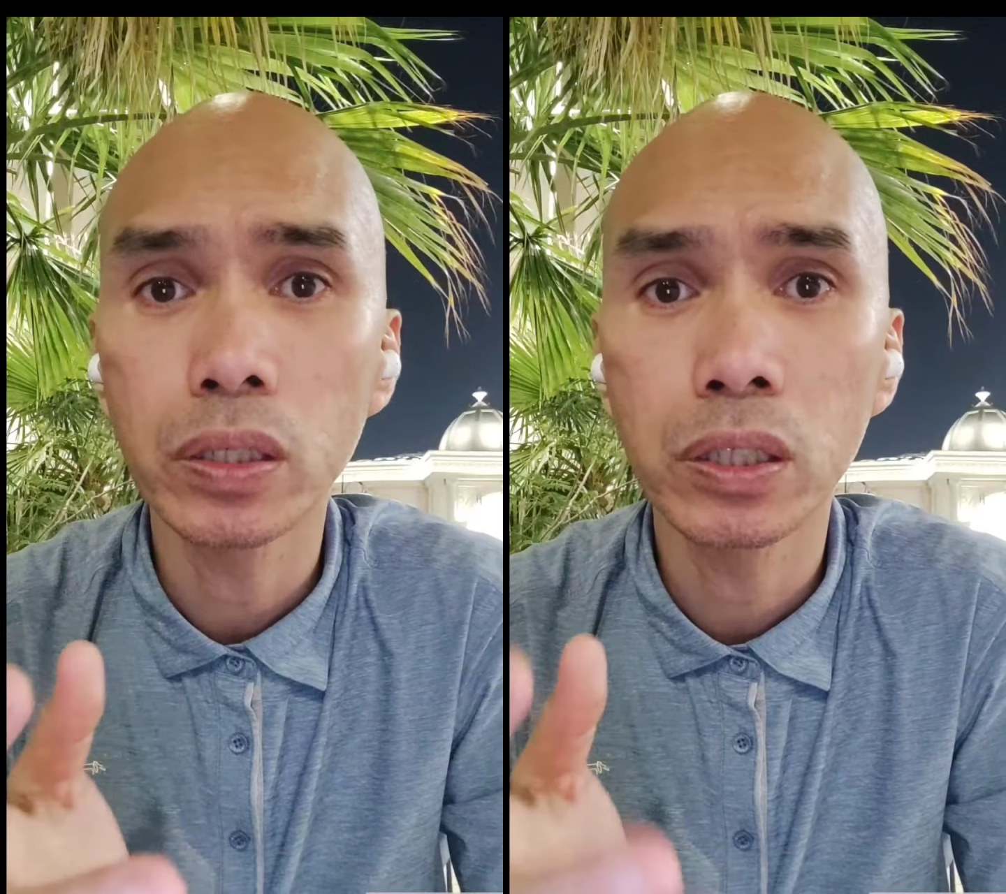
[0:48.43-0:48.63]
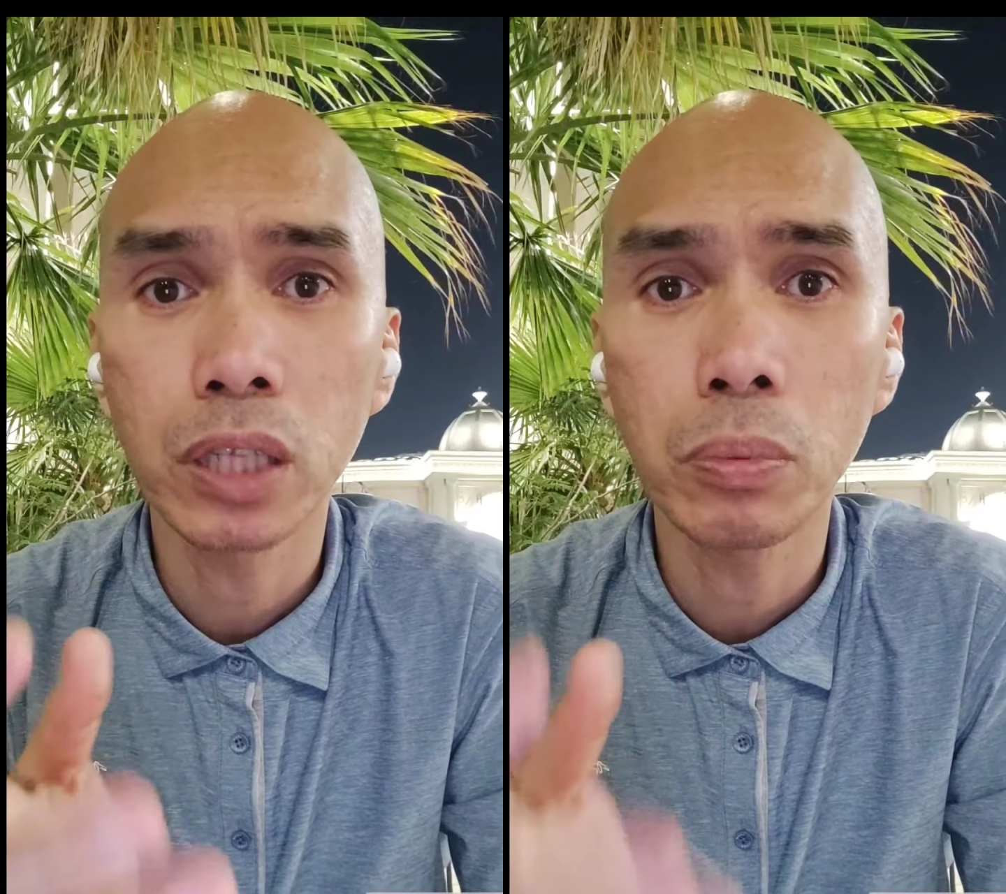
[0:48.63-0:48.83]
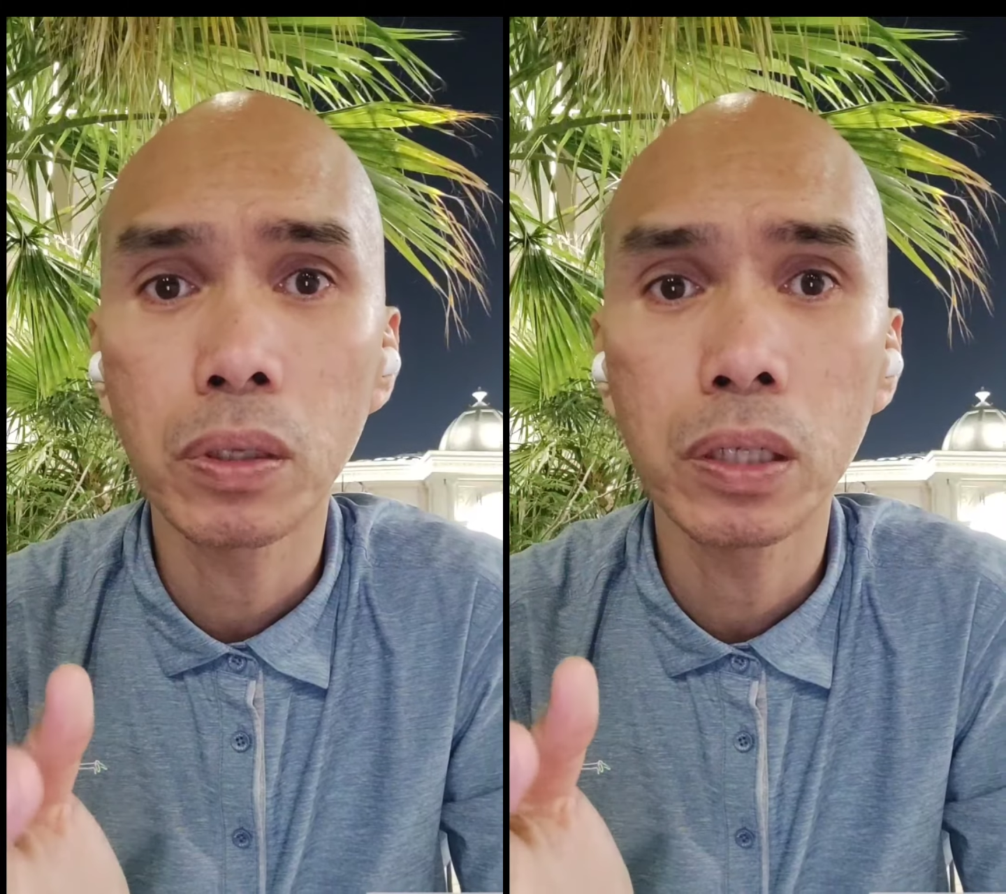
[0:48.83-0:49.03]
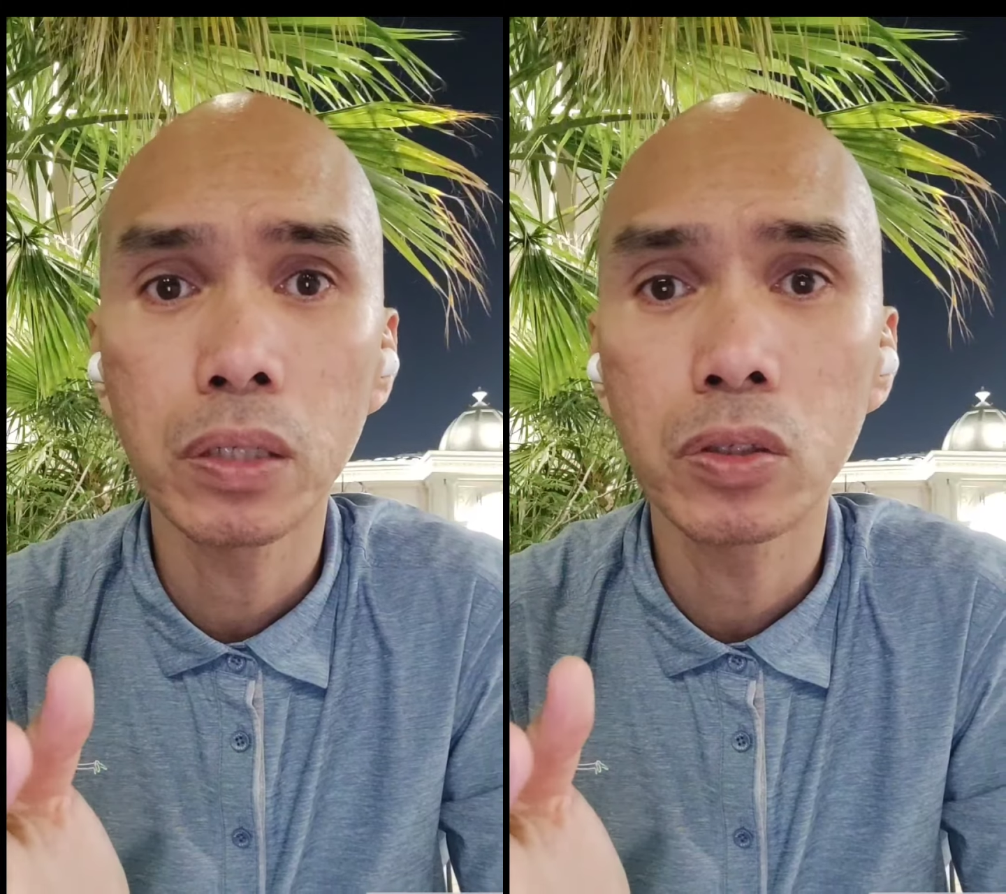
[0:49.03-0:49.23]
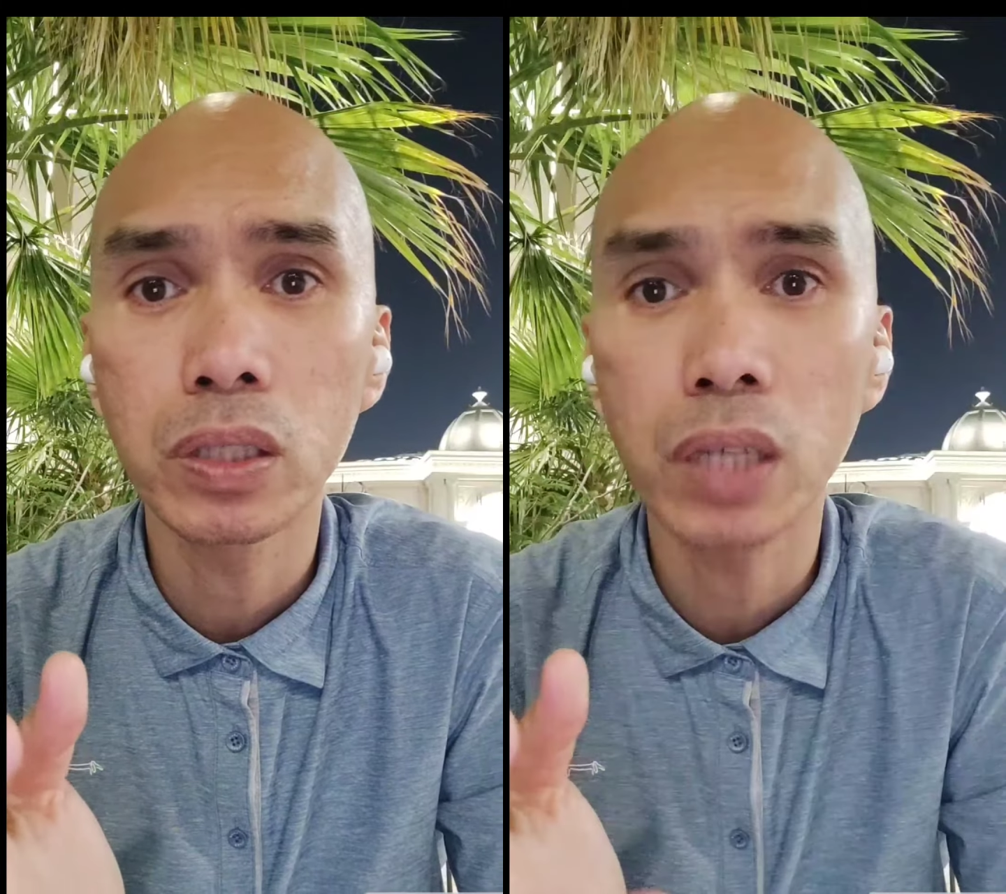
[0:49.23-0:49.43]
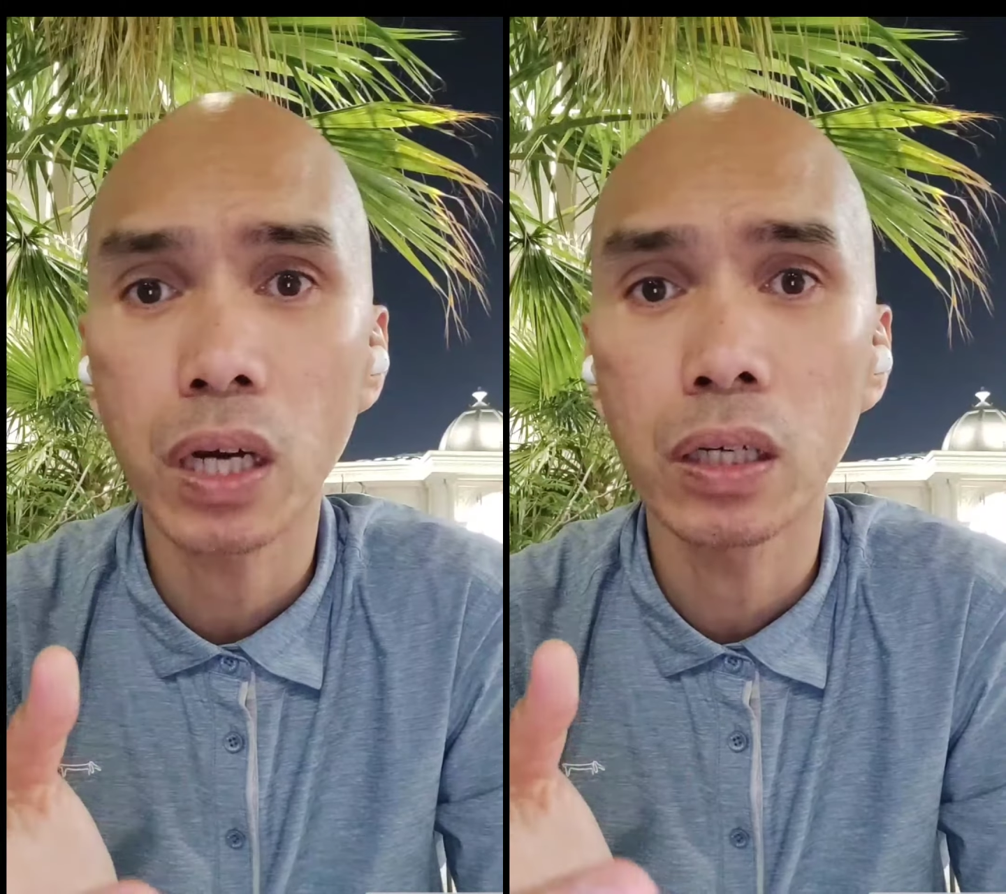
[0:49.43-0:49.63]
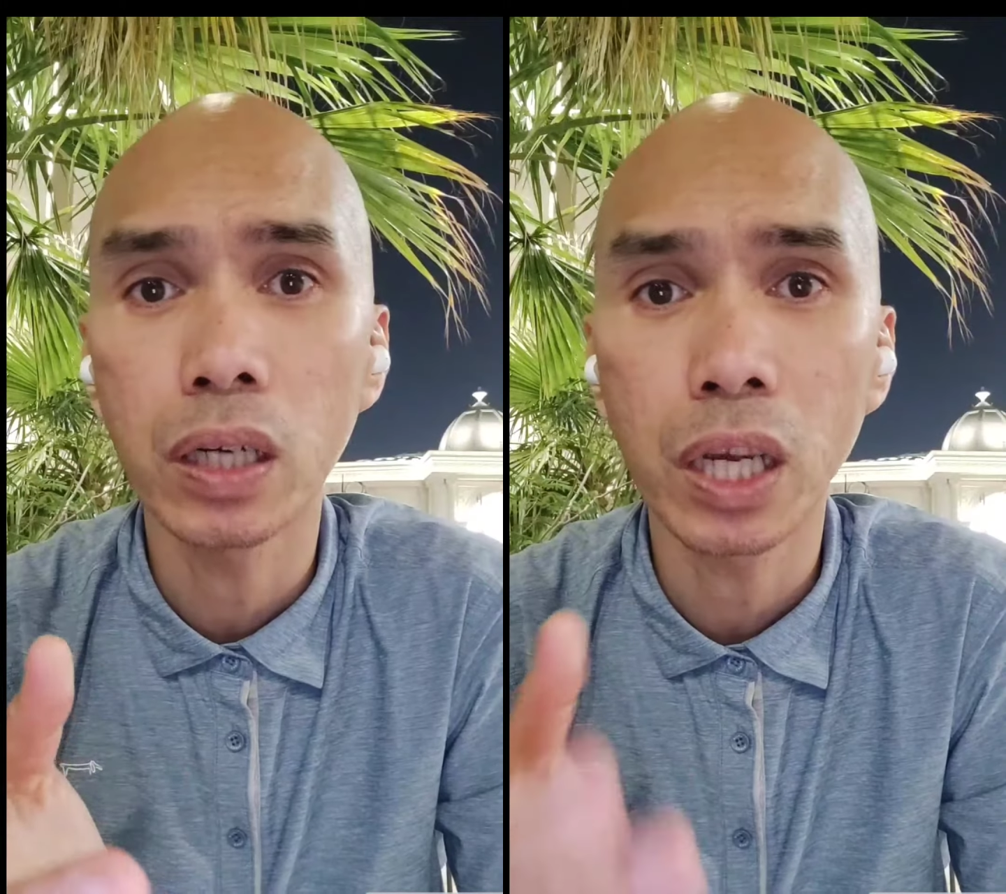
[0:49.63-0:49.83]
servant leaders are